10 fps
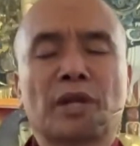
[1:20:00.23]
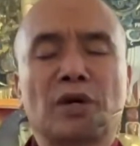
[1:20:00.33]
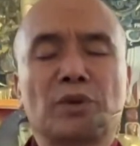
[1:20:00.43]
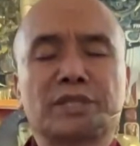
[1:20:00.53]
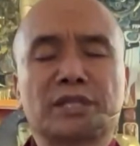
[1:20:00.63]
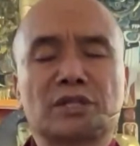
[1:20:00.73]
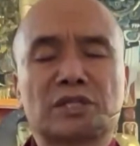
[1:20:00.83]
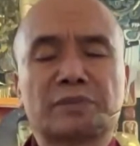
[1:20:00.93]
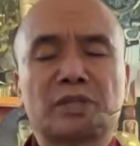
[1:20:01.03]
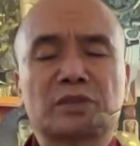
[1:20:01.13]
I will take the
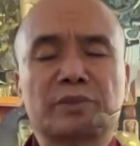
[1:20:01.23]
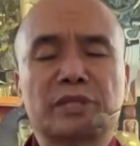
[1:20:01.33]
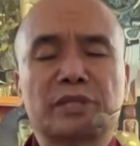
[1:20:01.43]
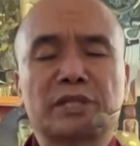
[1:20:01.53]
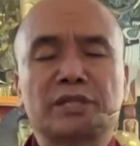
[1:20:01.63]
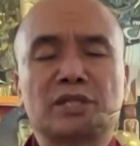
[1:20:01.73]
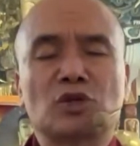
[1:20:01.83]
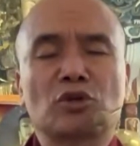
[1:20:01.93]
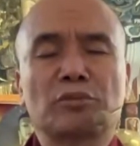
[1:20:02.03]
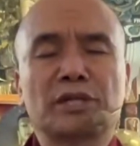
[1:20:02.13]
responsibility
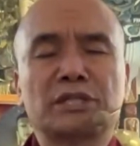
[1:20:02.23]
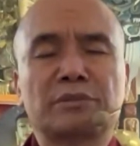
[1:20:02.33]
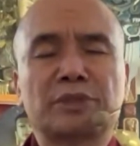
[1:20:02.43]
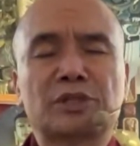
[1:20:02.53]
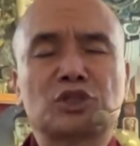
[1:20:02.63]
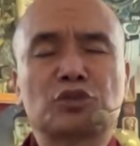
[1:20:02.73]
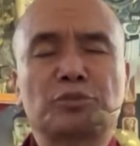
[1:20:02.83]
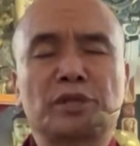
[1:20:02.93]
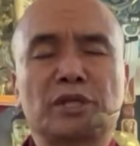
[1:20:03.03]
that all my demon sentient